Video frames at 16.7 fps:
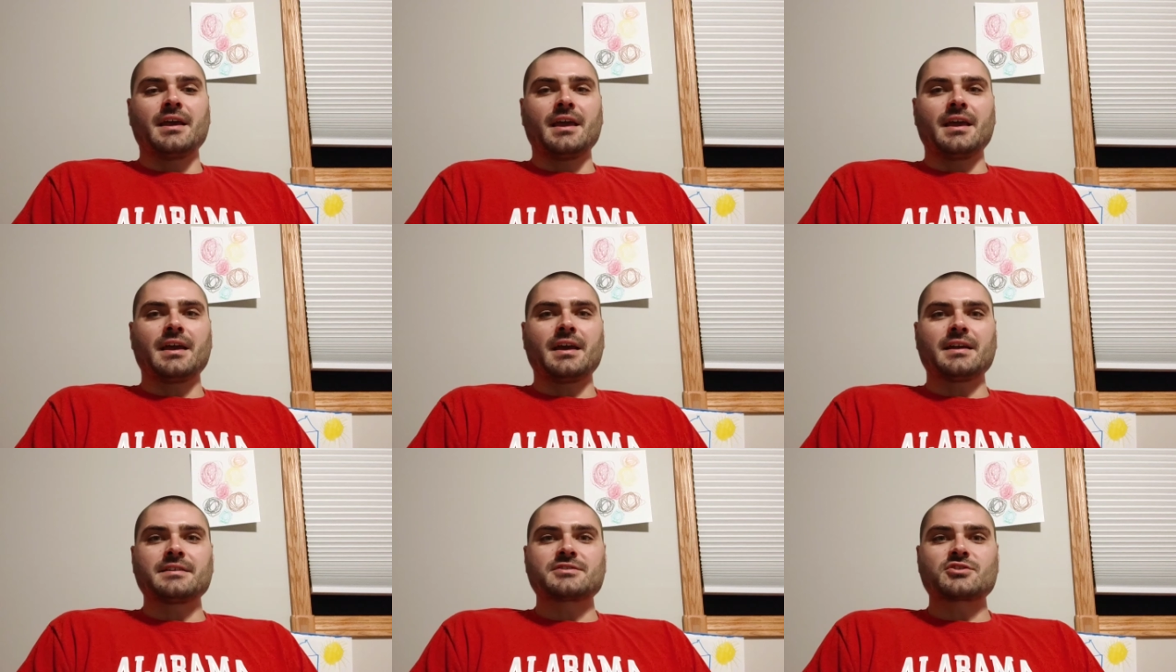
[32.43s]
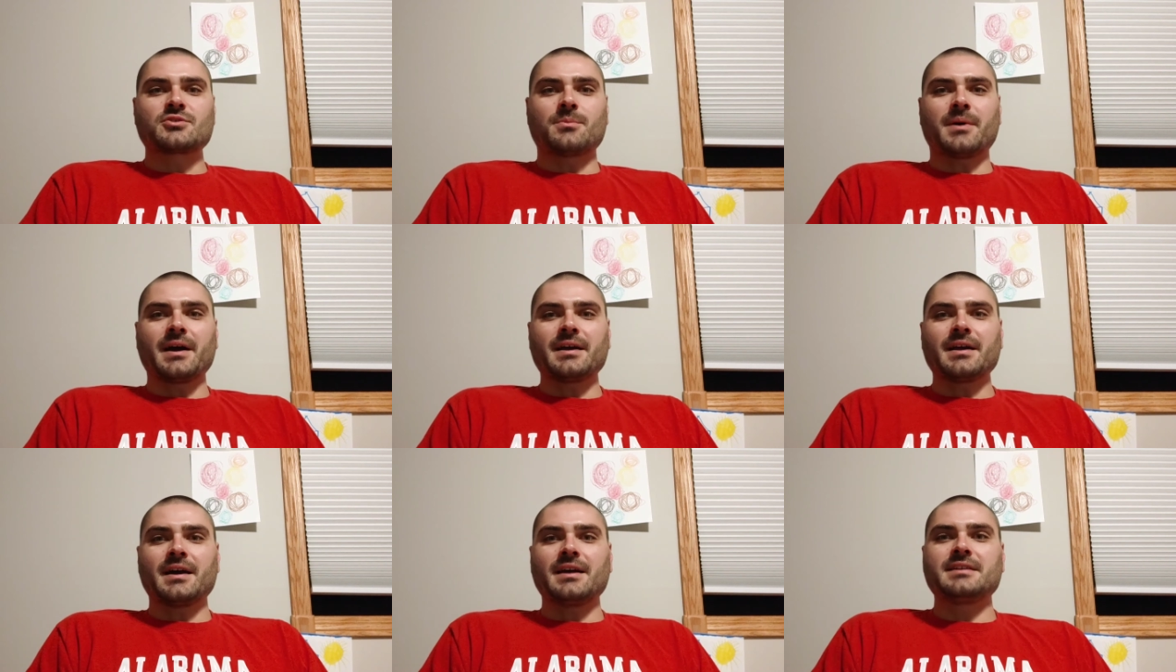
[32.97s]
And so
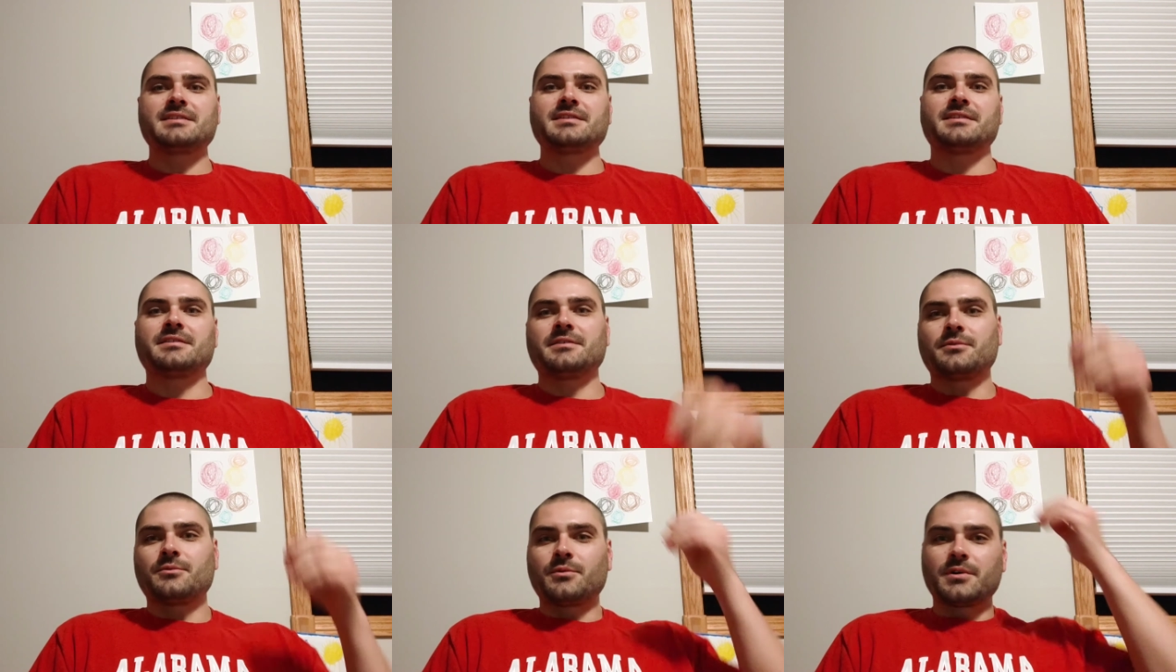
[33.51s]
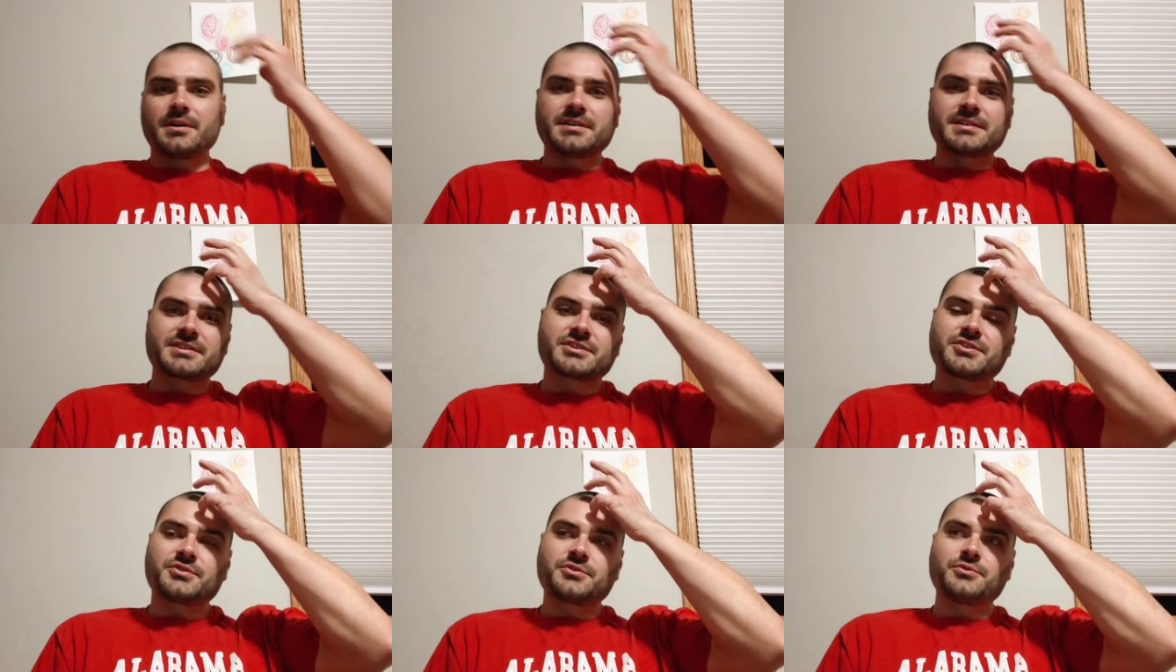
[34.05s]
my idea
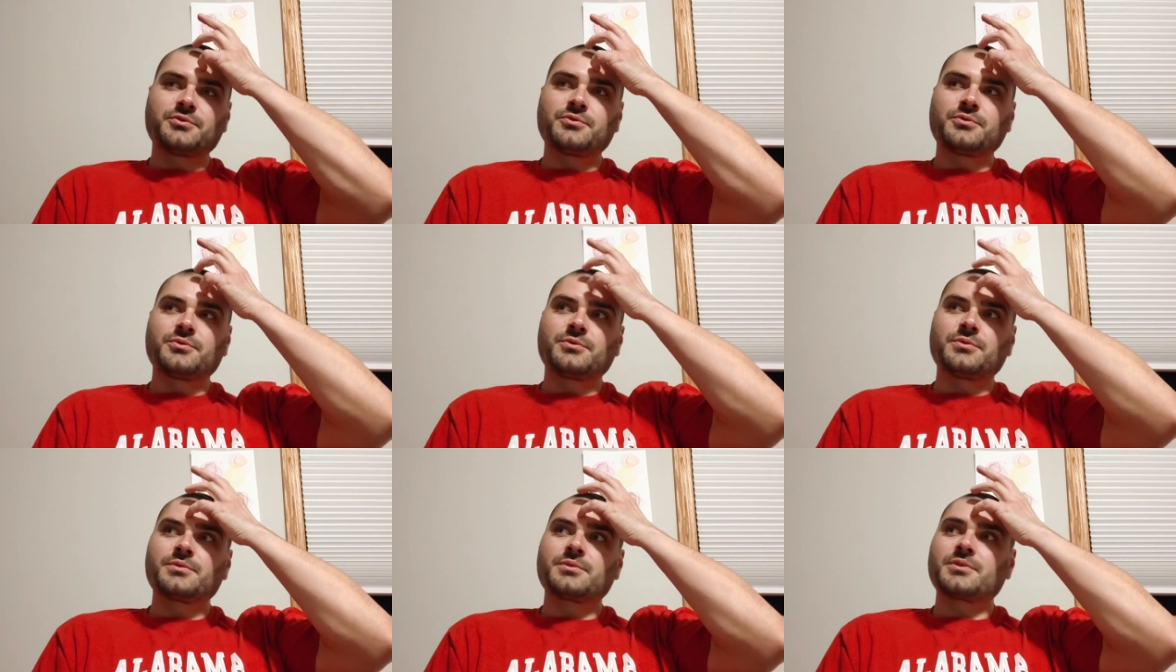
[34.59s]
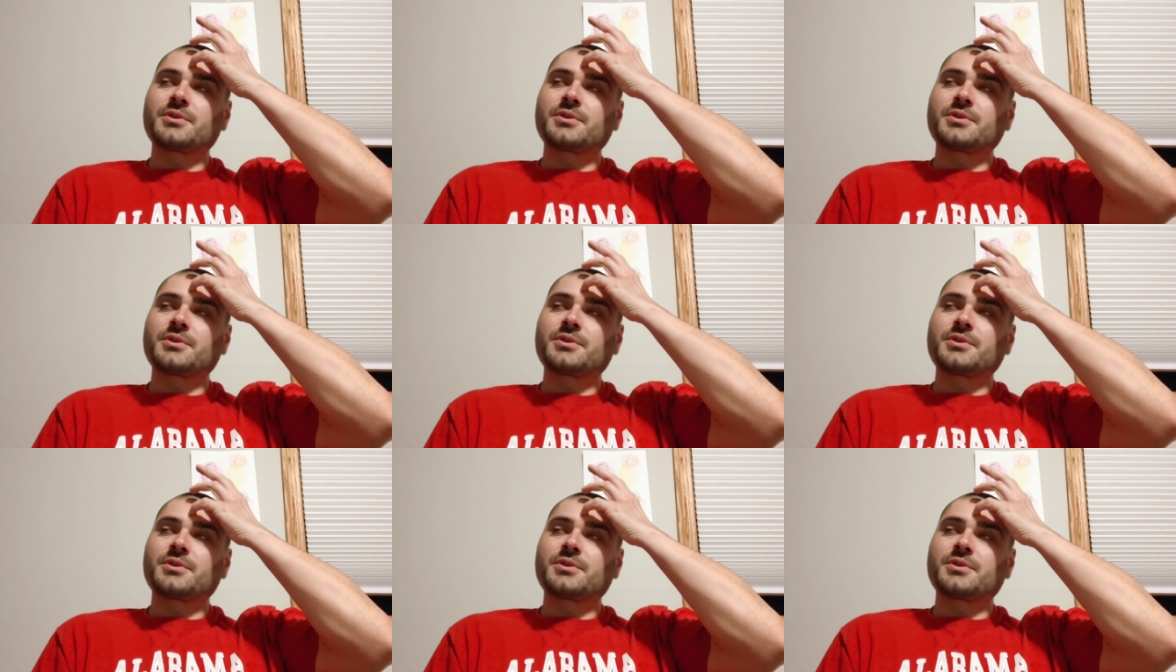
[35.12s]
was to